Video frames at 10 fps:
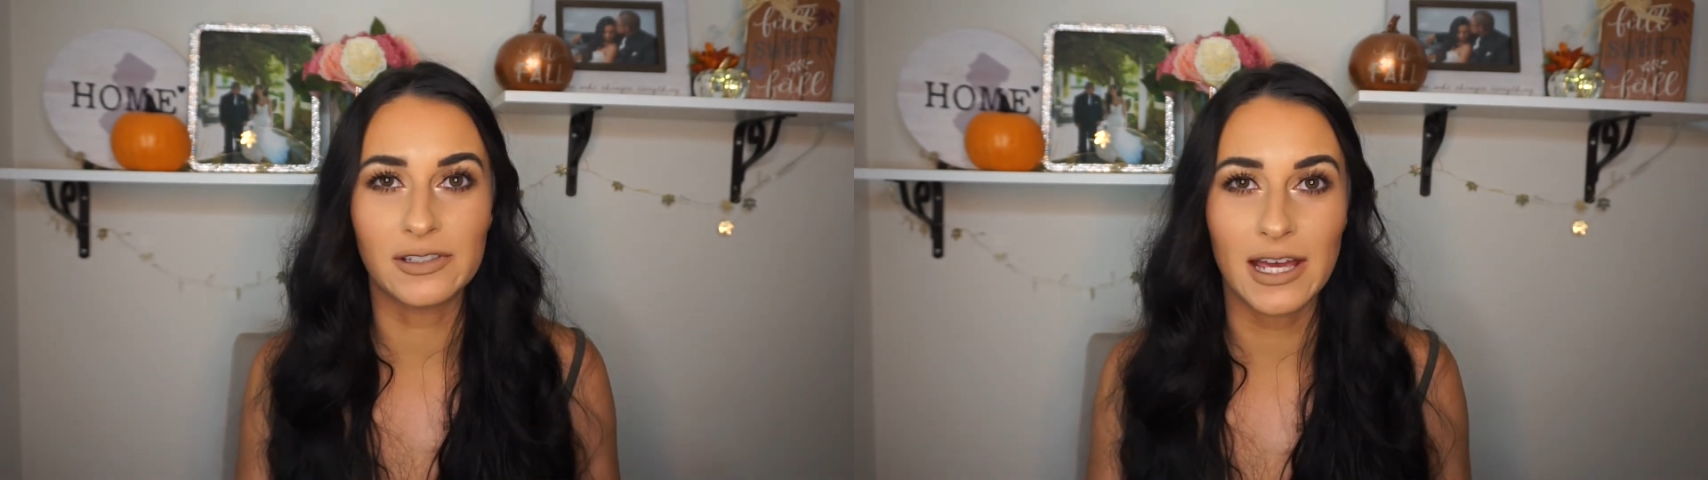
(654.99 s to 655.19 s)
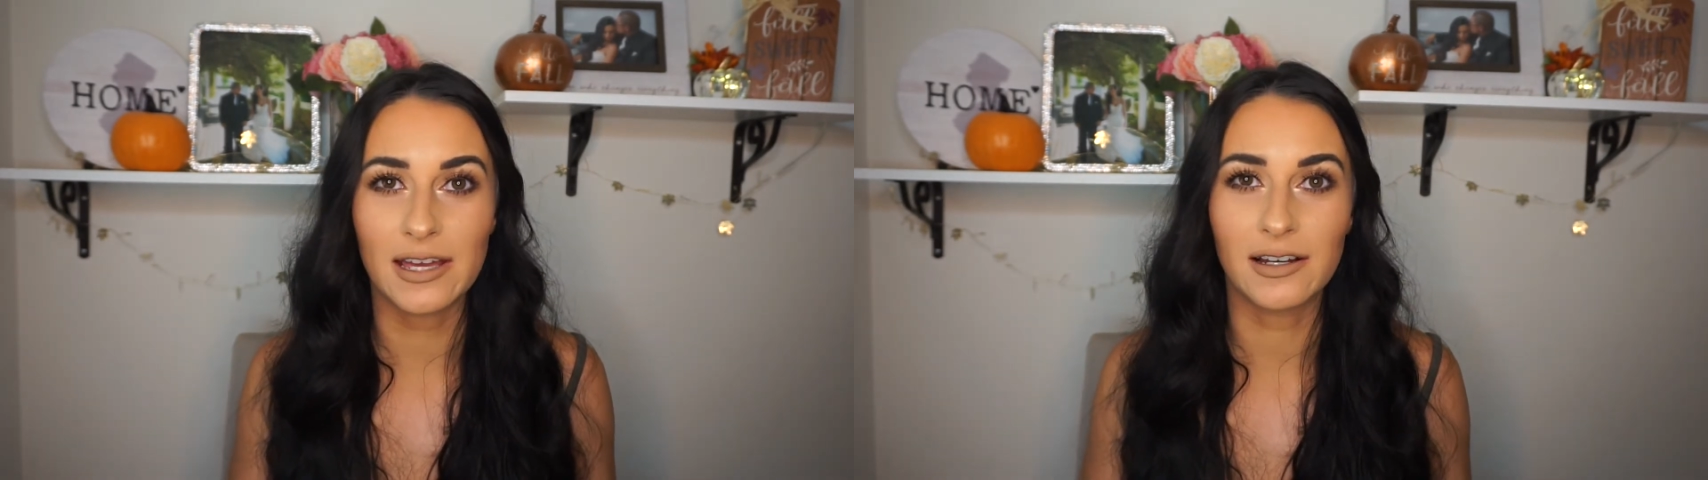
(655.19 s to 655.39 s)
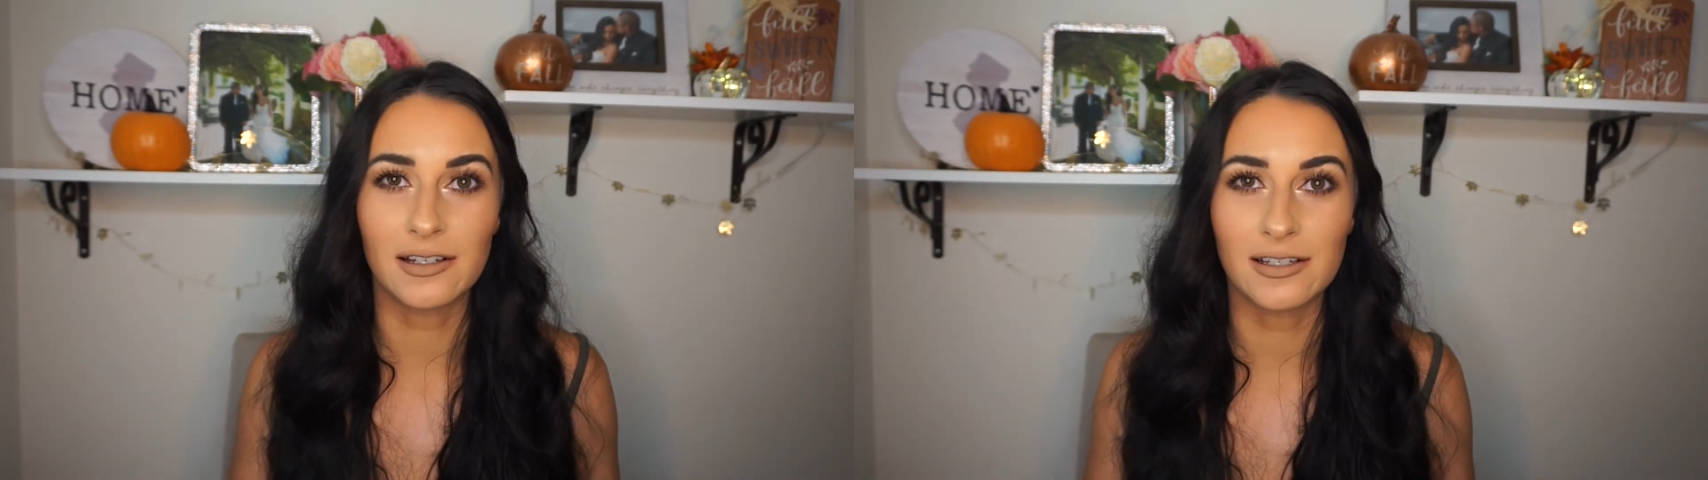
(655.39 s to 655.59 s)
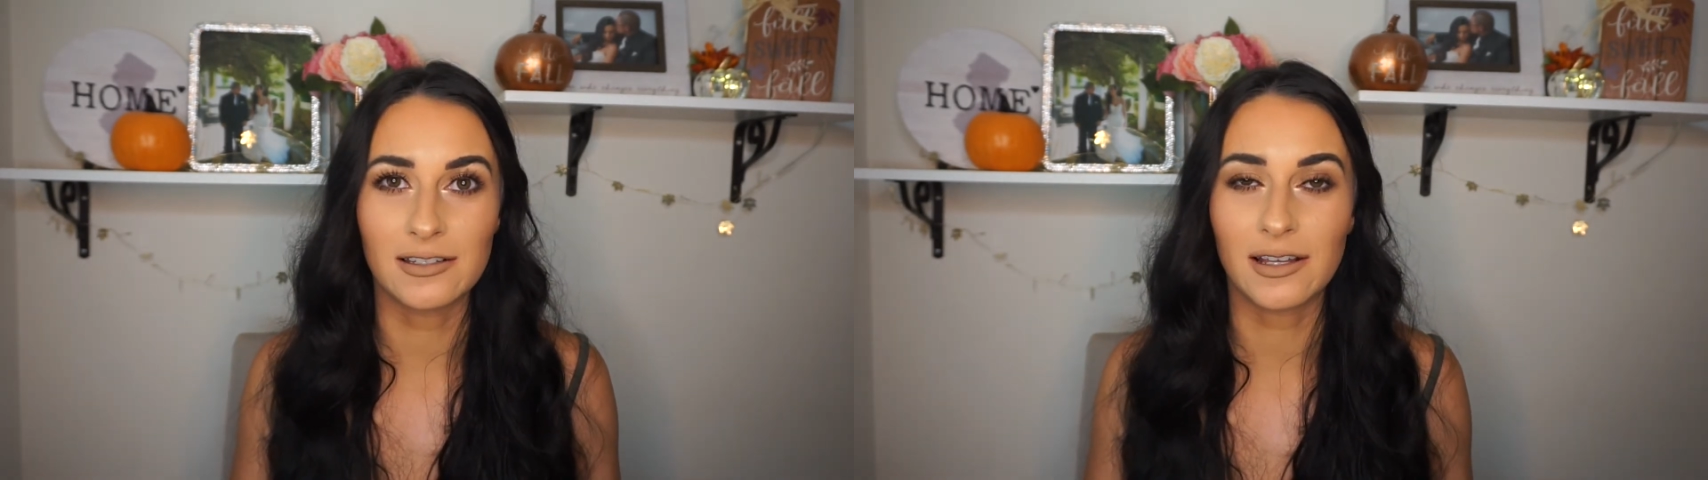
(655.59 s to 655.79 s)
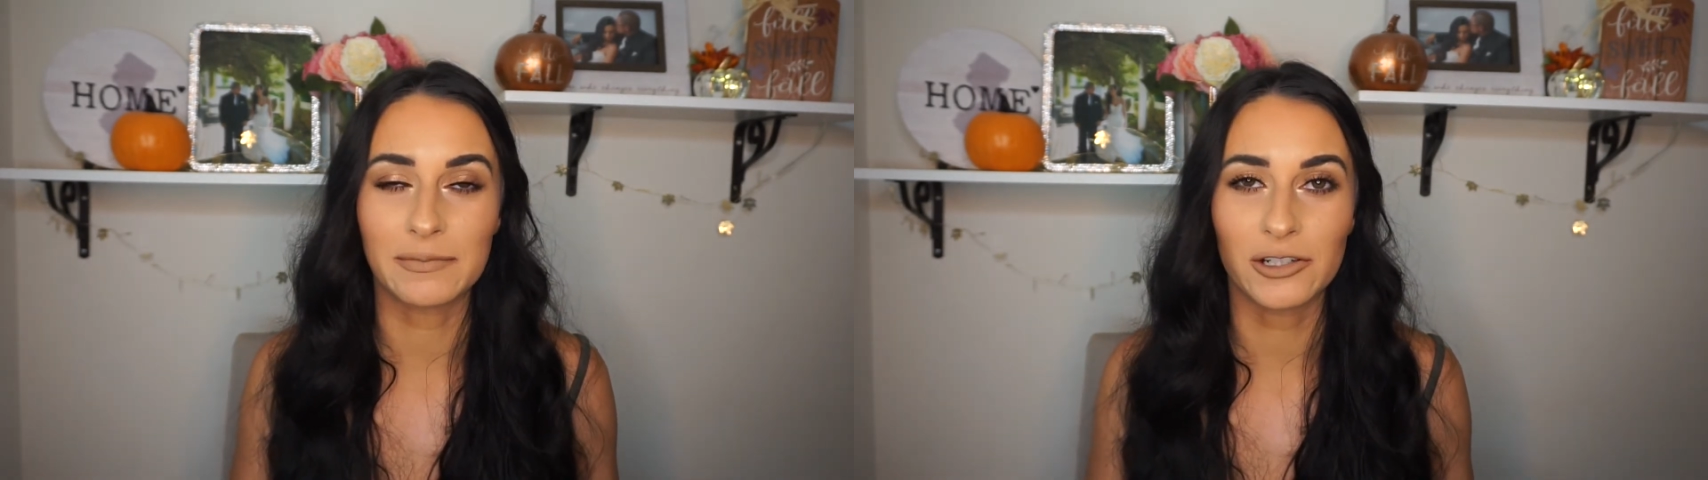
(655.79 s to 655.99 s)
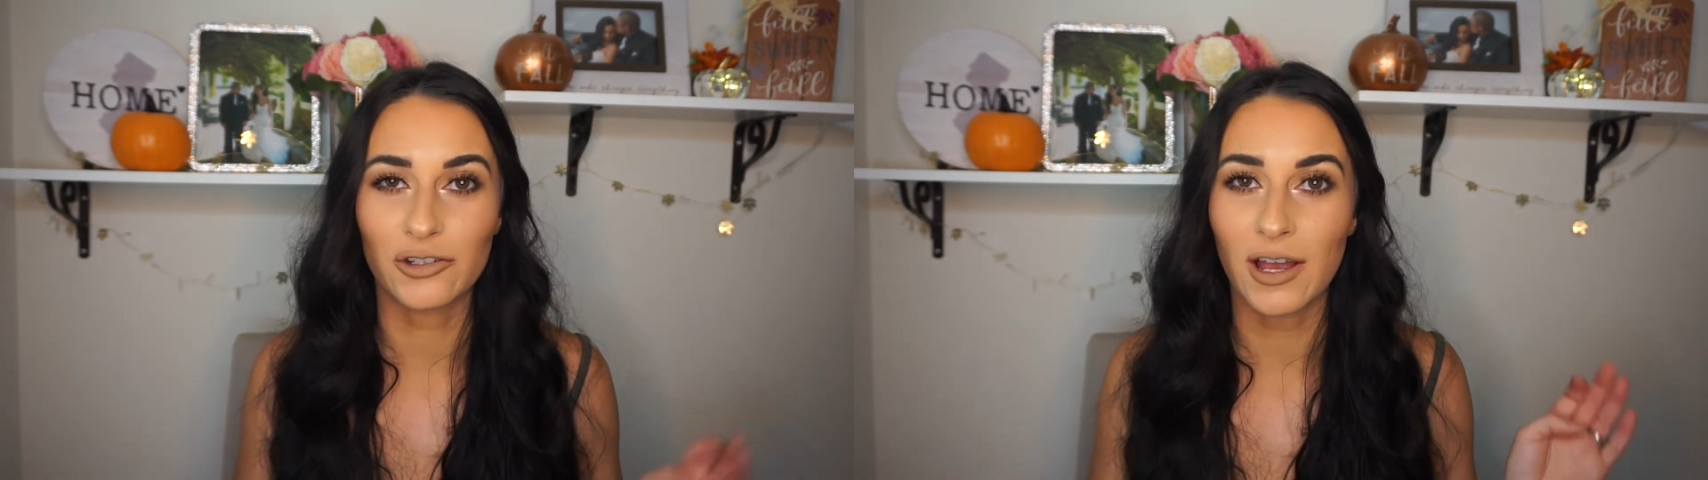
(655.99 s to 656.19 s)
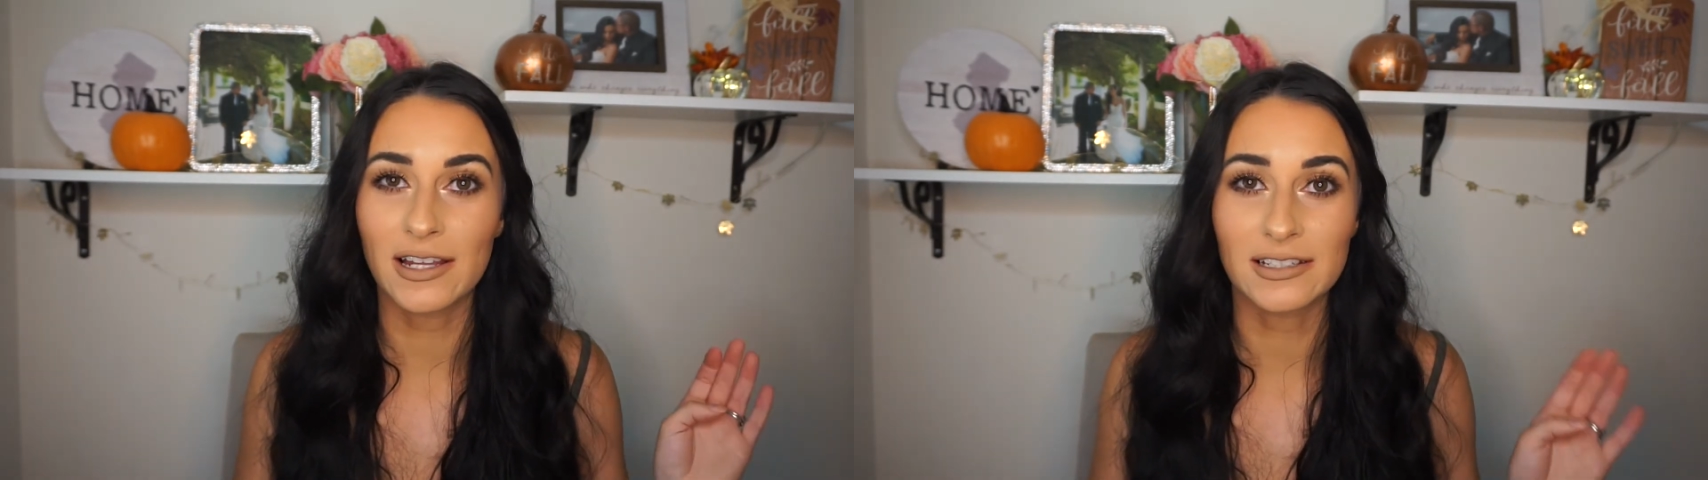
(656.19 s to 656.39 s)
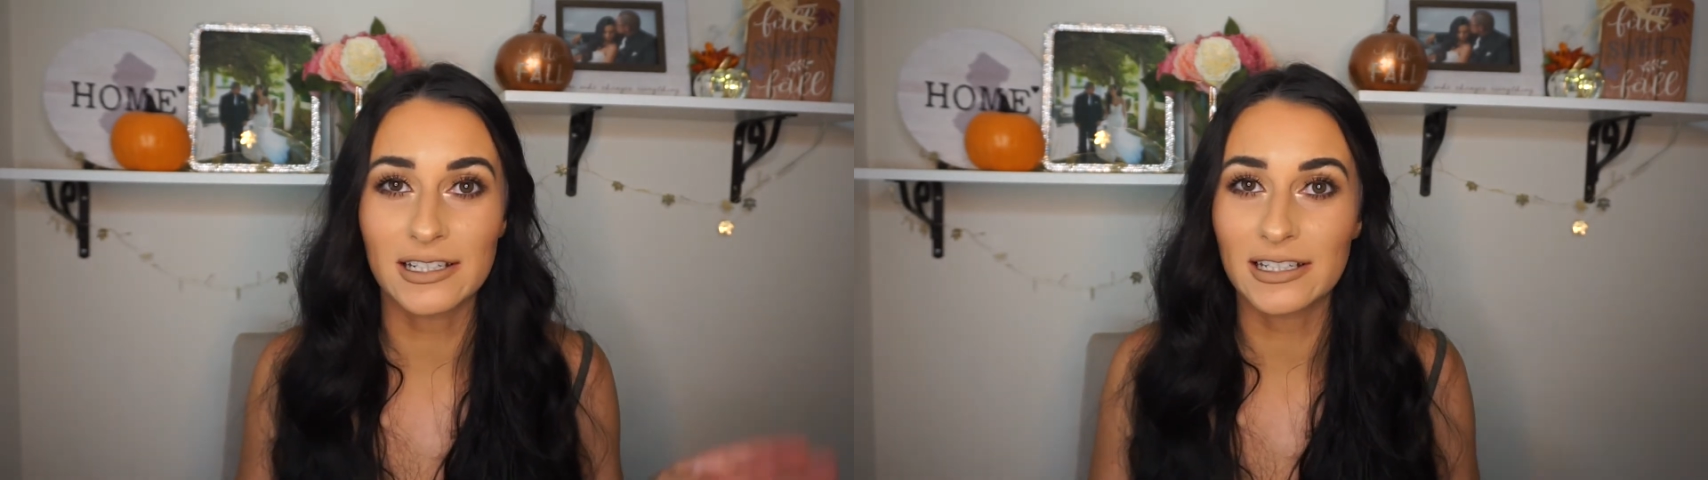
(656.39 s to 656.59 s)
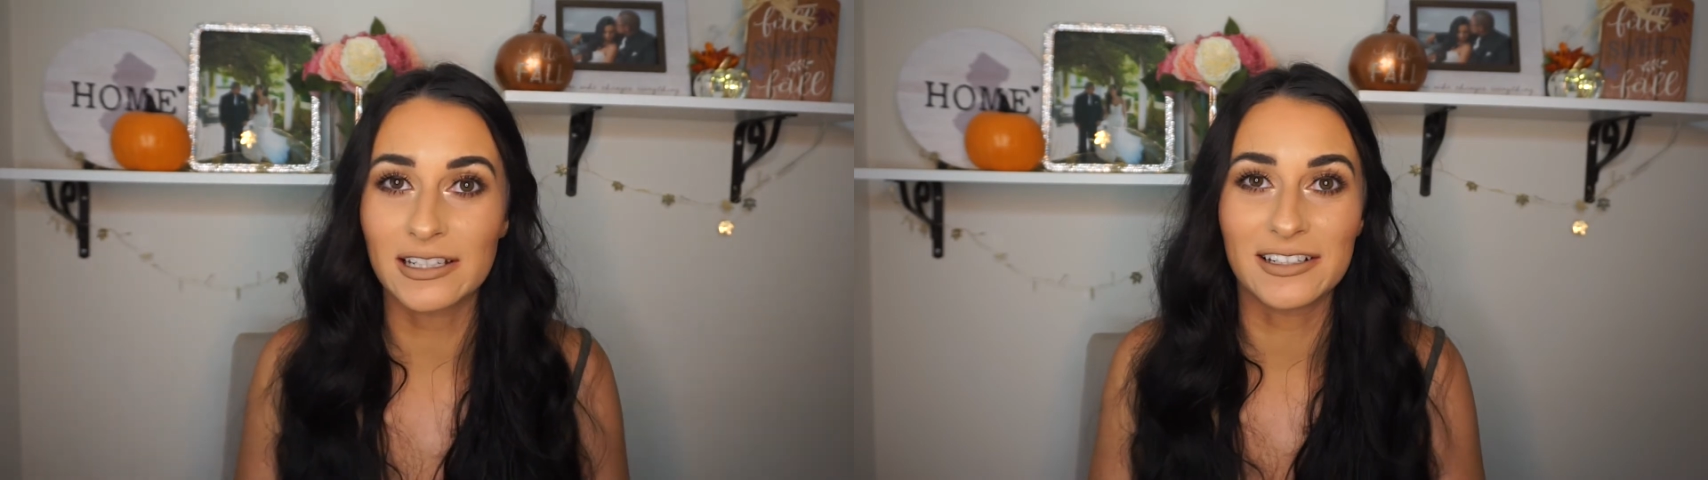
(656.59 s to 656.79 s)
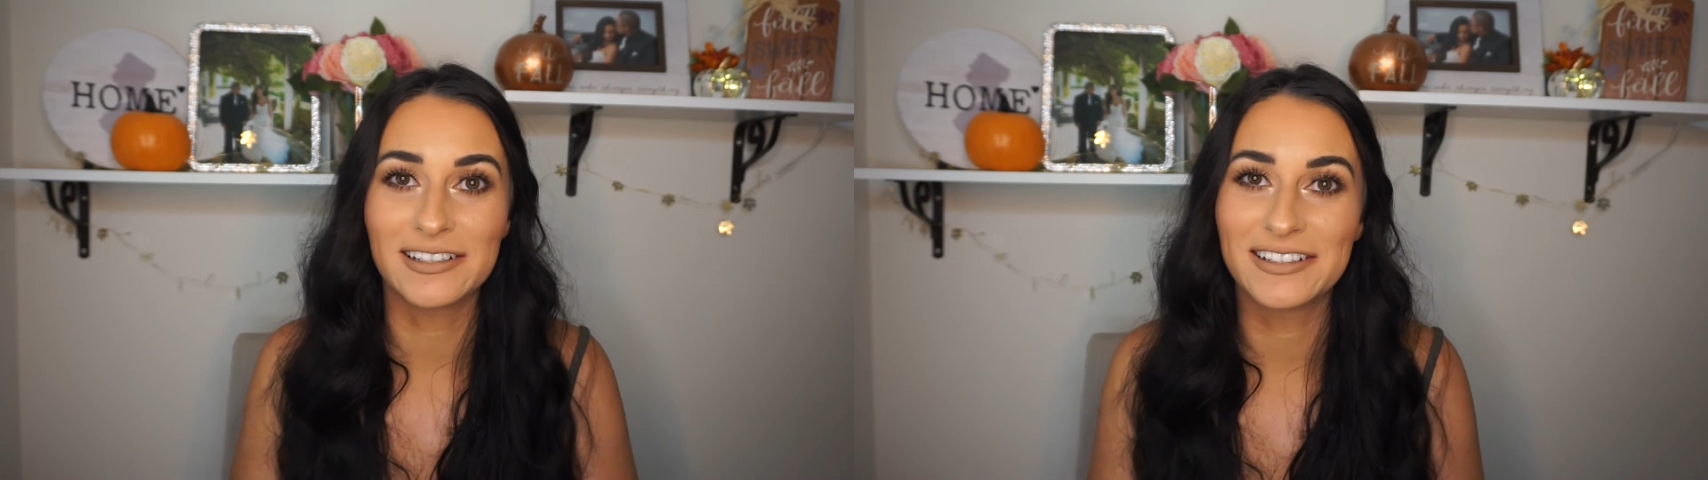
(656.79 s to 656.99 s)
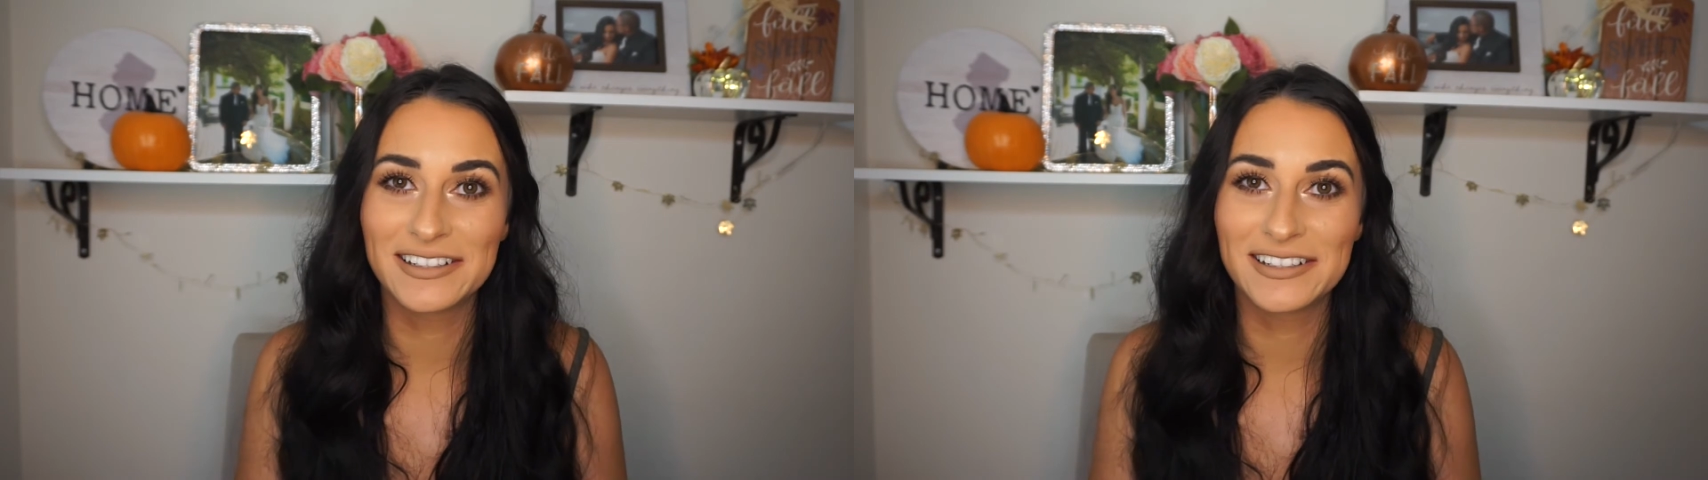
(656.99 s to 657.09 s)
day because I'm not trying to